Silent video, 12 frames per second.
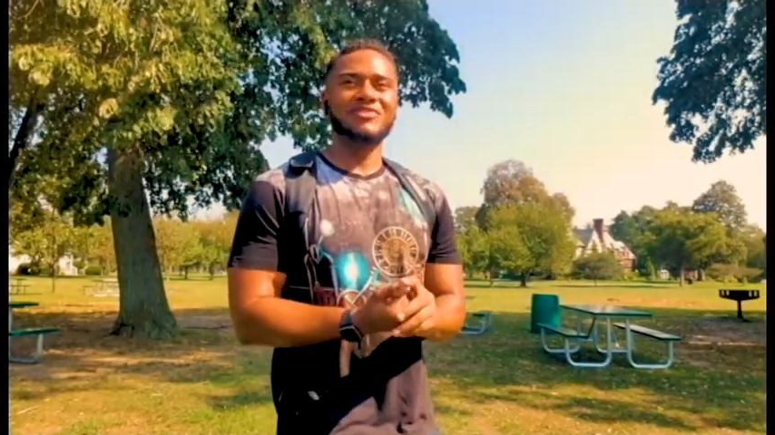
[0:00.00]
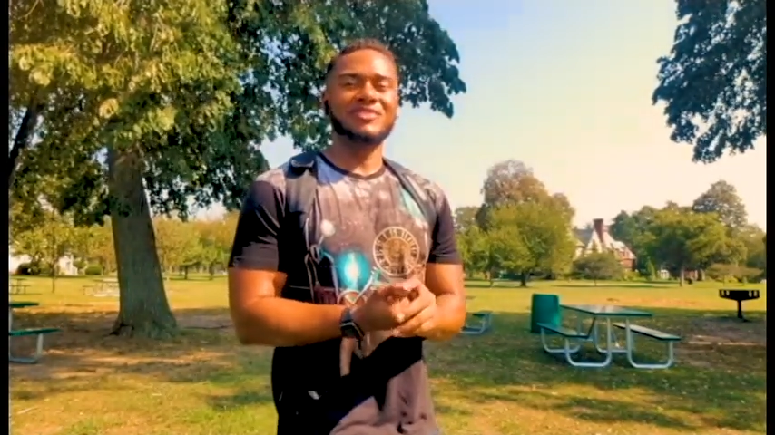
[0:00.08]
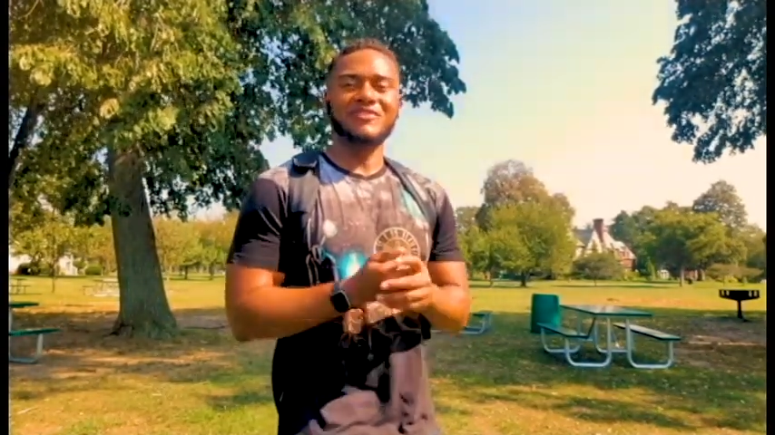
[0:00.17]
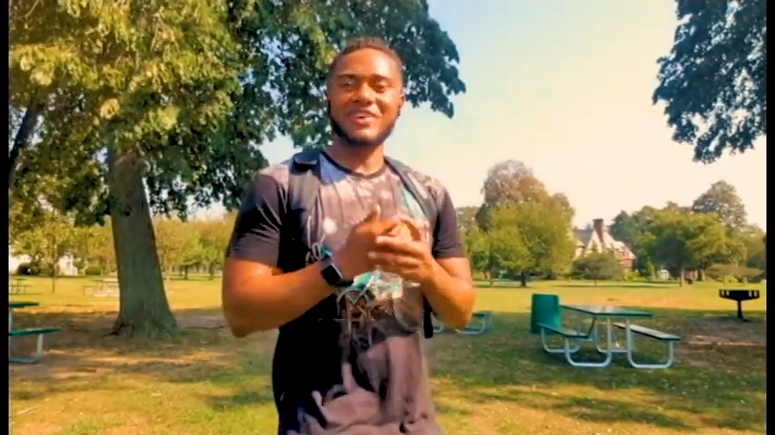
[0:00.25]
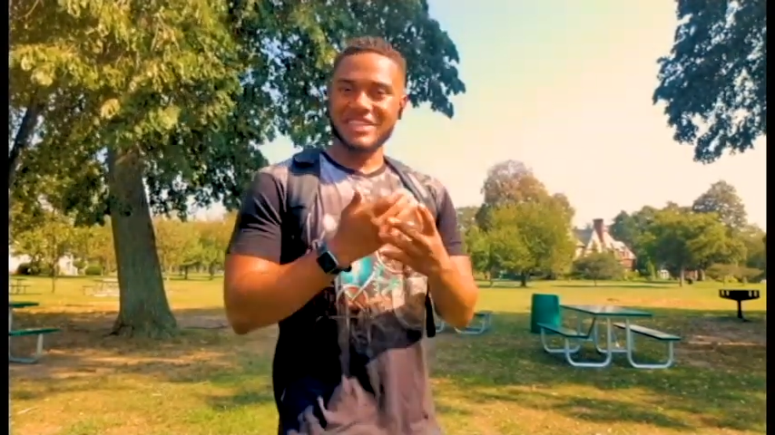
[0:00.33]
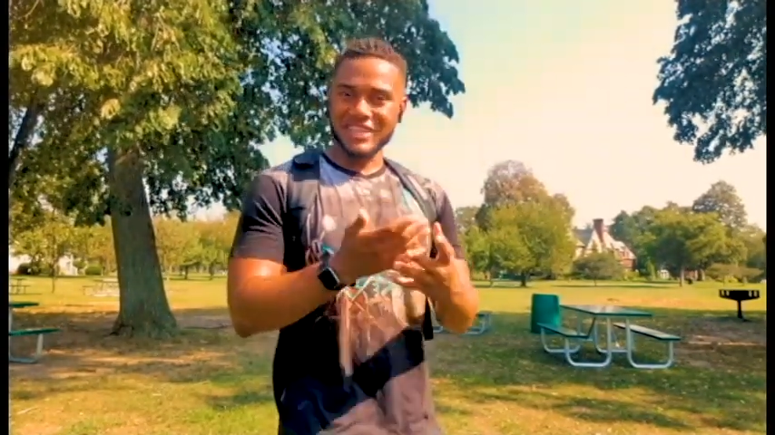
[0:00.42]
the
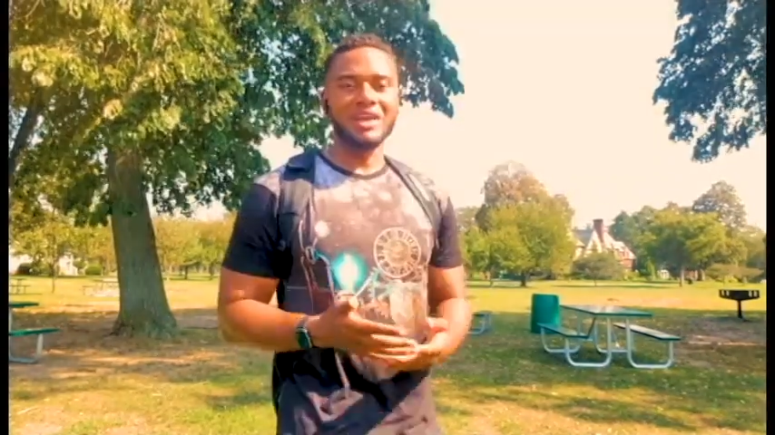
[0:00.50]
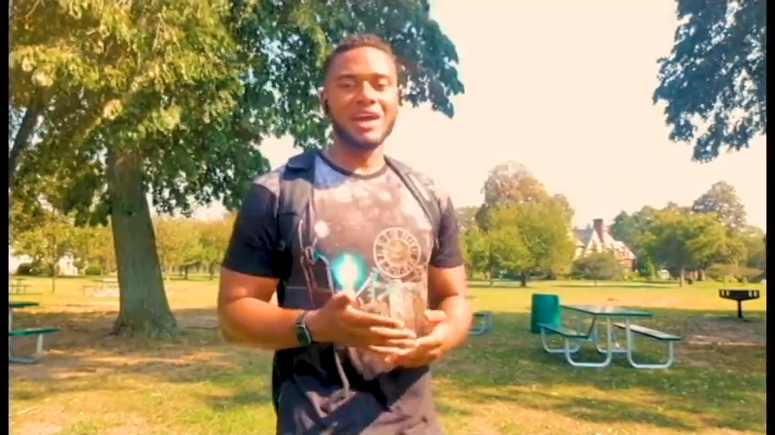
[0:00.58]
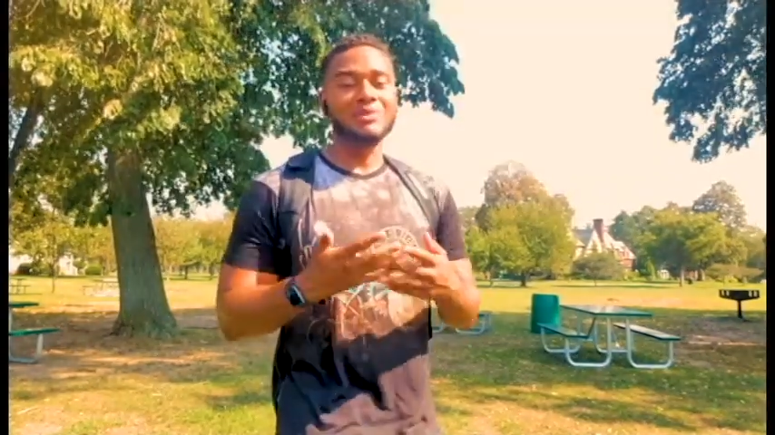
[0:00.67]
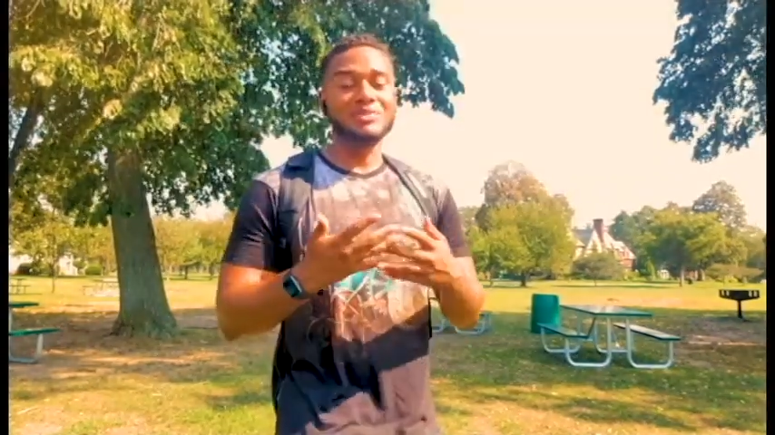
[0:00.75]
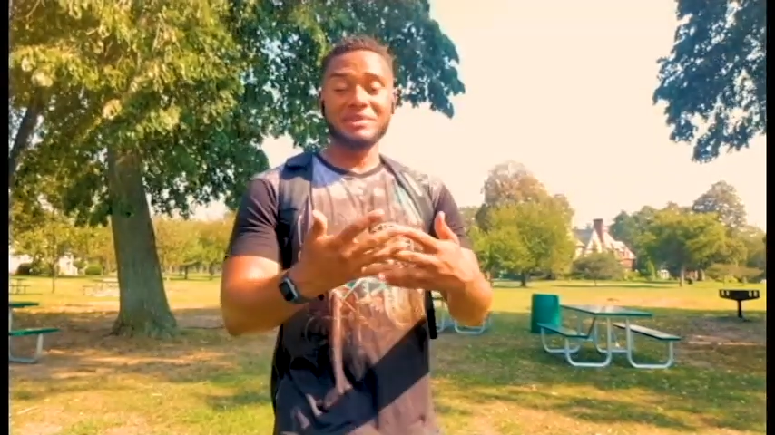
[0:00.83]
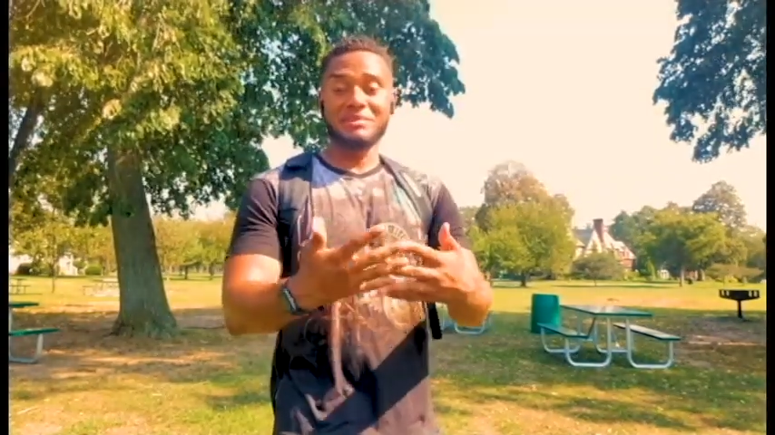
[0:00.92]
fact that I
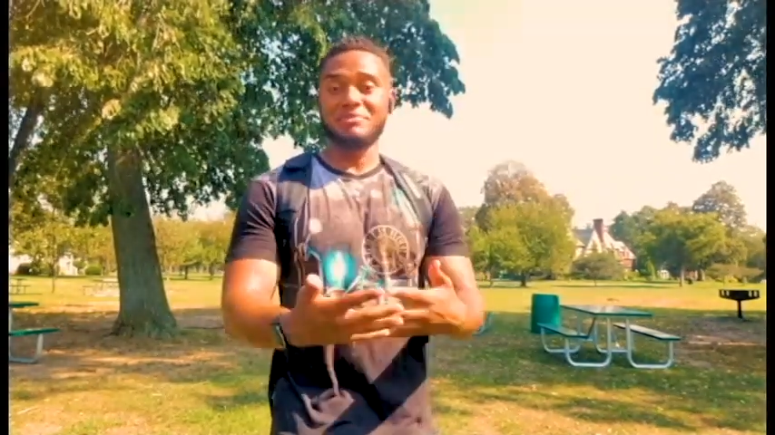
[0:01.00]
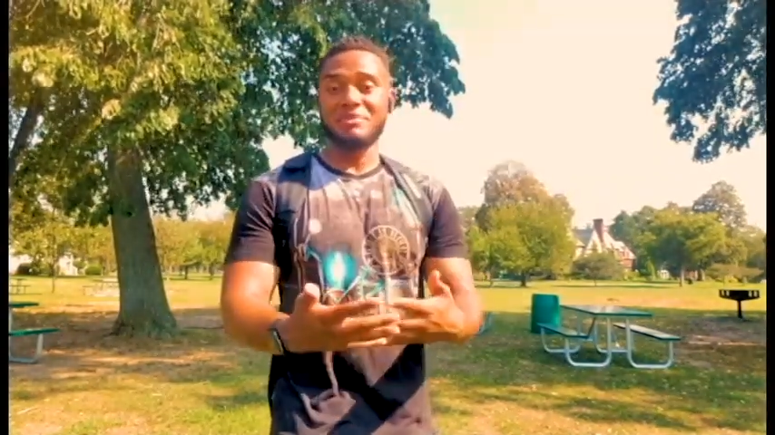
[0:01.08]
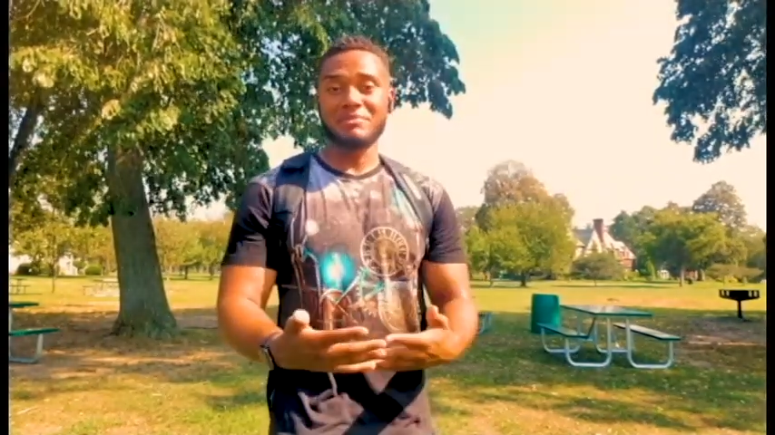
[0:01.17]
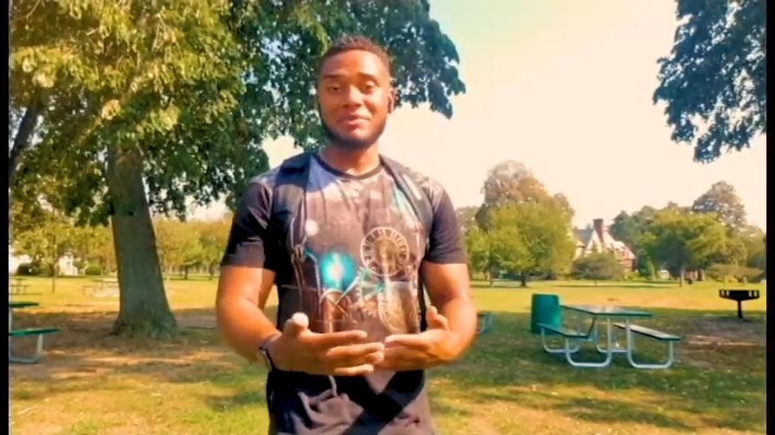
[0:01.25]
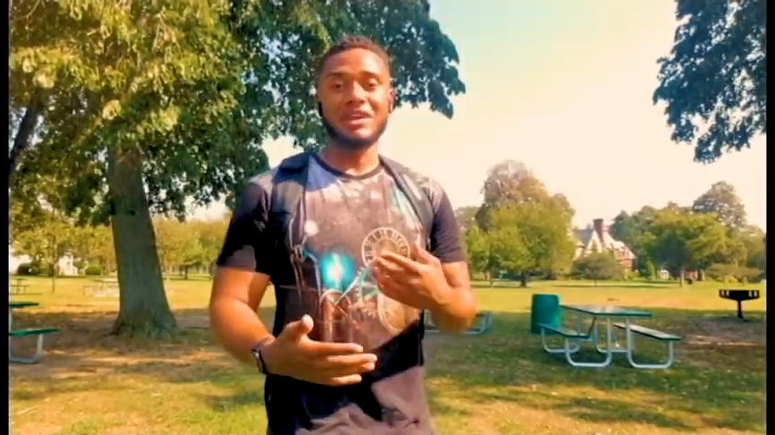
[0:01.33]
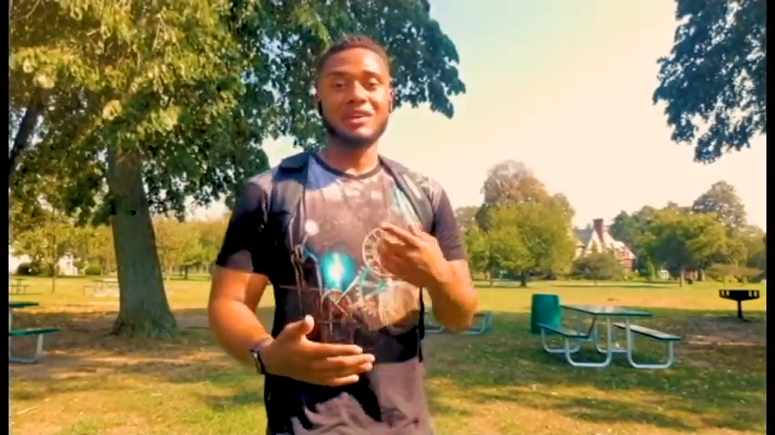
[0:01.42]
was able to make money.